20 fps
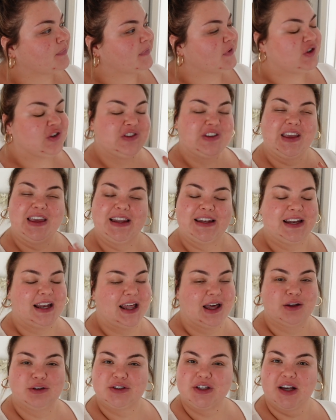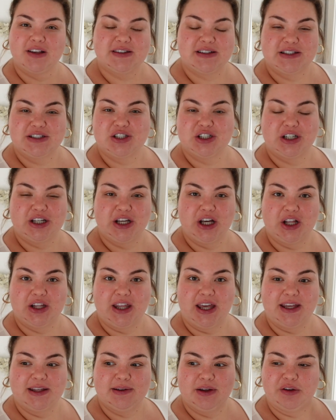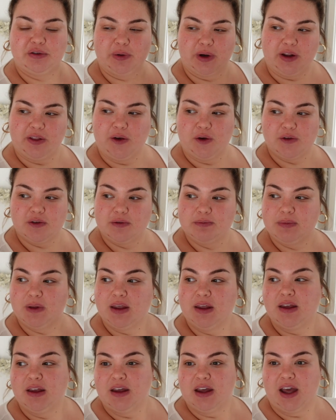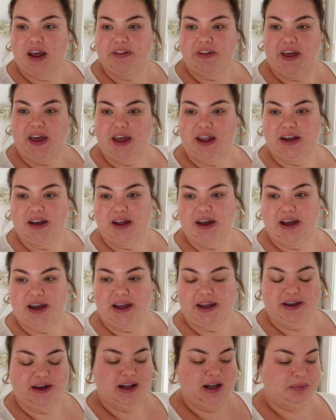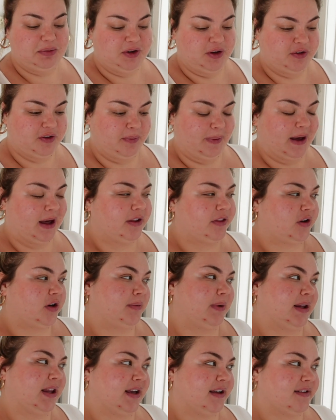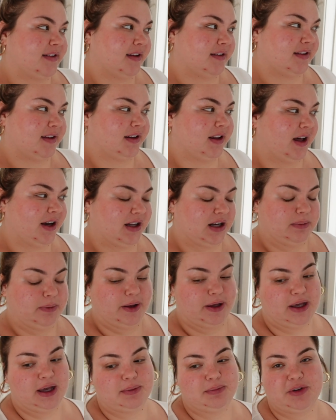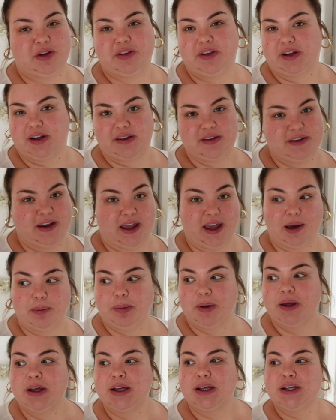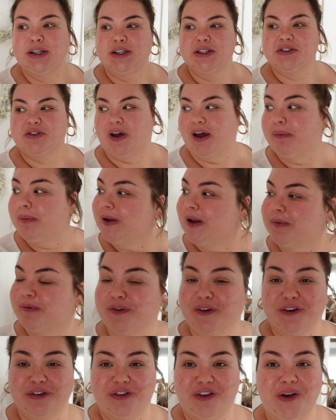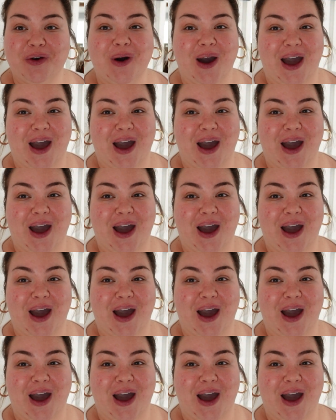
just in and out, tossing and turning all night? It was one of those. And then I got up to use the bathroom at like six o'clock and I'm like, I'm just gonna stay up. So I've been up for a few